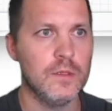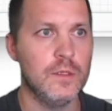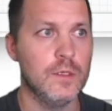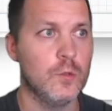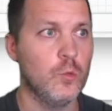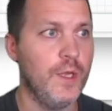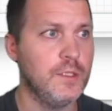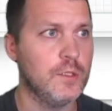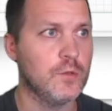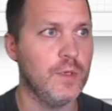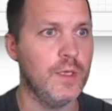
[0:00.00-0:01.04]
the
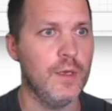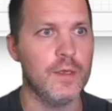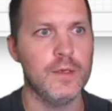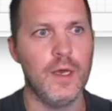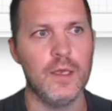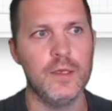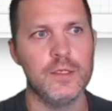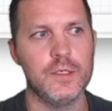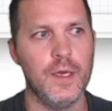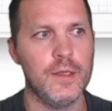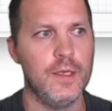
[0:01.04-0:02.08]
registry
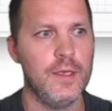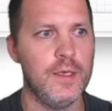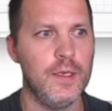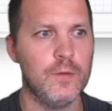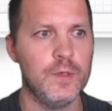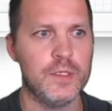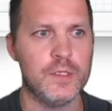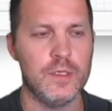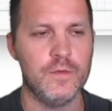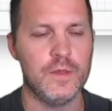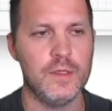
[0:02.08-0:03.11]
acknowledged that he
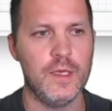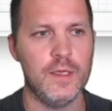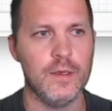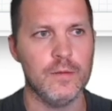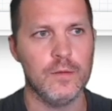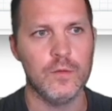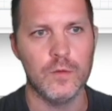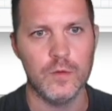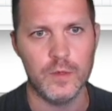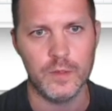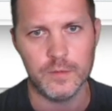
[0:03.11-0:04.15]
received the data
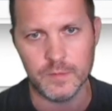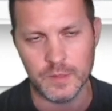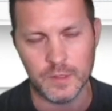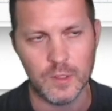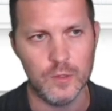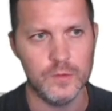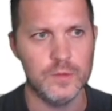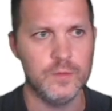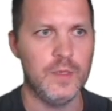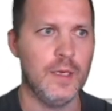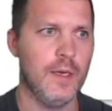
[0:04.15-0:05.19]
or the code
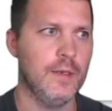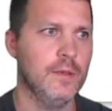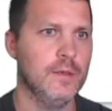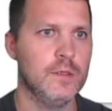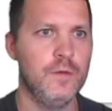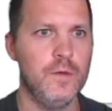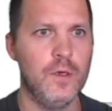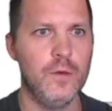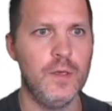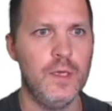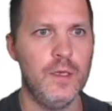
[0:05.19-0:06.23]
behind it. So if we
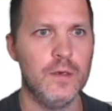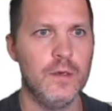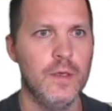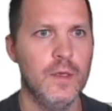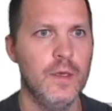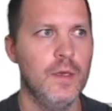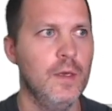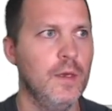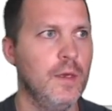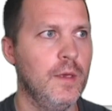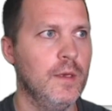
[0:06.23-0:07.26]
go here
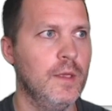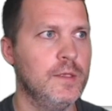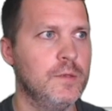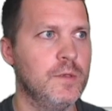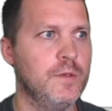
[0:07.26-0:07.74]
and let's